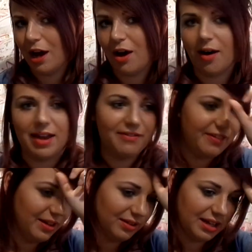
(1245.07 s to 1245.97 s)
I
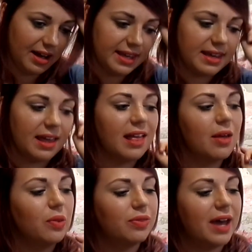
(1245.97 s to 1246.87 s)
feel like
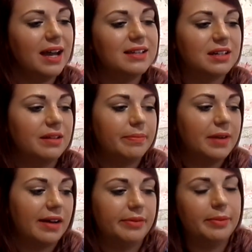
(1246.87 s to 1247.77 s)
that is
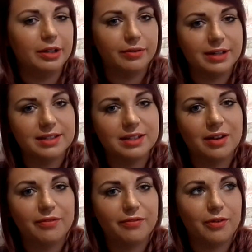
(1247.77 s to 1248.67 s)
another big reason
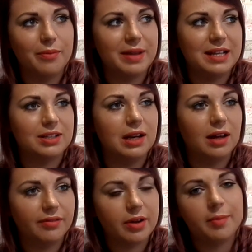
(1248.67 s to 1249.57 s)
for me to
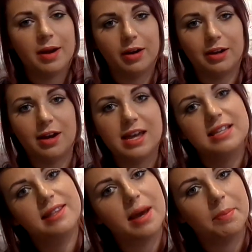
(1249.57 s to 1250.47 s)
love America, is
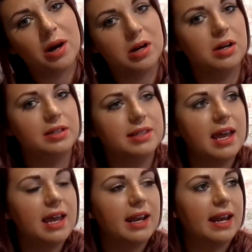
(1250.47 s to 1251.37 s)
their parks.
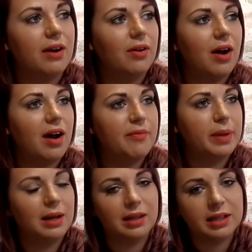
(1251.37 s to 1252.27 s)
Now, I've
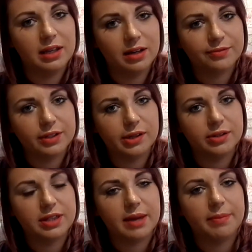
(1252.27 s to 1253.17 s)
been lucky enough to go
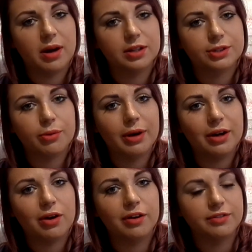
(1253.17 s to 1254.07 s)
to their parks quite
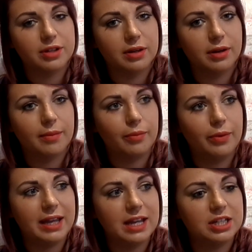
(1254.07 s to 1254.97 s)
often.
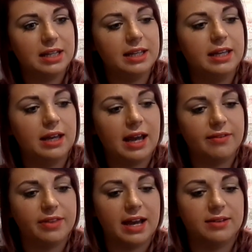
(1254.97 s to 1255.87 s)
We actually have
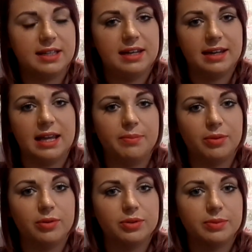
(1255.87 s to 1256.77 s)
the house in
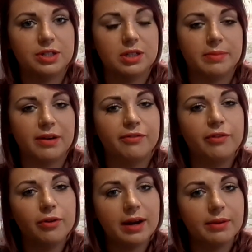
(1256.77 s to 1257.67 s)
Naples, which is about a
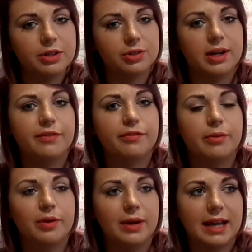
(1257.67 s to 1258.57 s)
4-hour drive
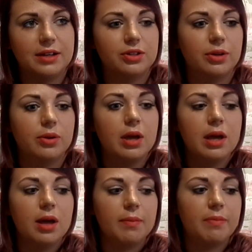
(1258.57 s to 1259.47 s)
from Orlando,
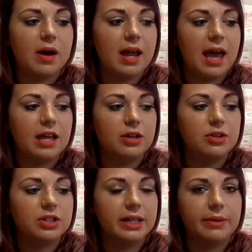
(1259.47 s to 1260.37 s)
but
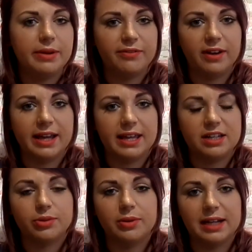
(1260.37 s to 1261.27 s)
usually we fly
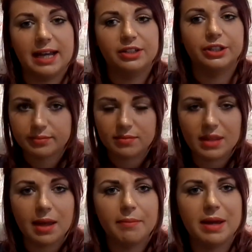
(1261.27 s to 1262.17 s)
into Orlando
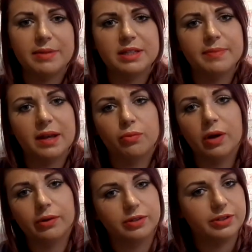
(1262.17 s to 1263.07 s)
and maybe spend
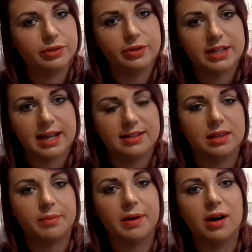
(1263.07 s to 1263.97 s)
1 or 2 days
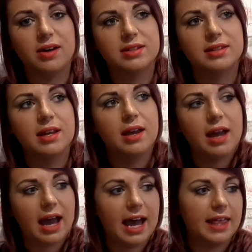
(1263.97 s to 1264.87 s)
parks
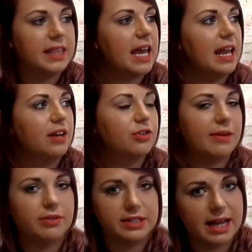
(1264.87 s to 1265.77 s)
and then
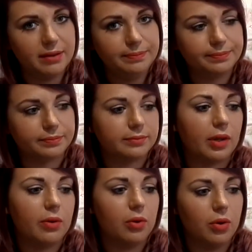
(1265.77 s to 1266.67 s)
travel down,
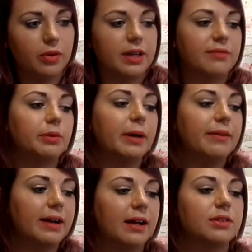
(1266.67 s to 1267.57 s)
or the other way
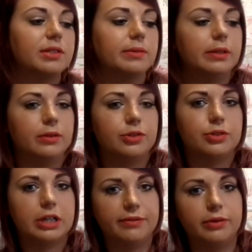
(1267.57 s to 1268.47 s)
round, so we'll
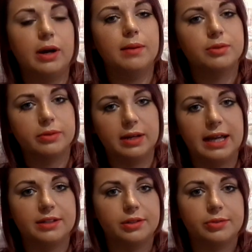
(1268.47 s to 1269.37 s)
travel up to
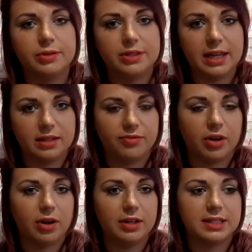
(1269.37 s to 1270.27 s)
Orlando towards the end of the
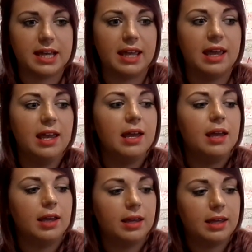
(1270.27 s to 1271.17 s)
holiday,
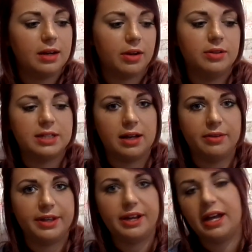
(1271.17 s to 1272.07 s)
get a hotel
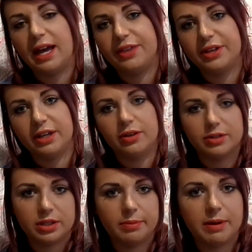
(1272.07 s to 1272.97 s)
there and then go
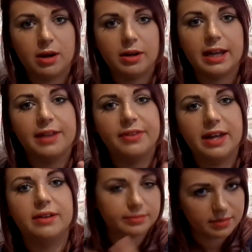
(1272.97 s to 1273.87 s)
to the park and
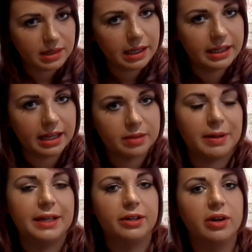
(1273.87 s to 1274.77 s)
then get the
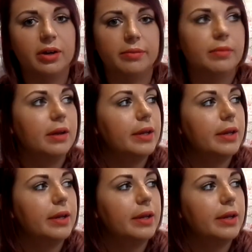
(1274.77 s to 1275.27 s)
plane home.